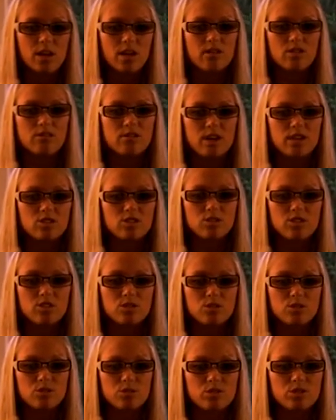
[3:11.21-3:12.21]
infection
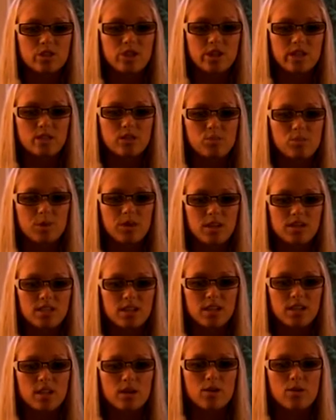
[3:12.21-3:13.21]
through
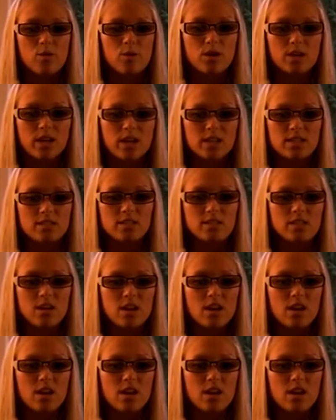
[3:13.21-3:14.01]
transplanted organs,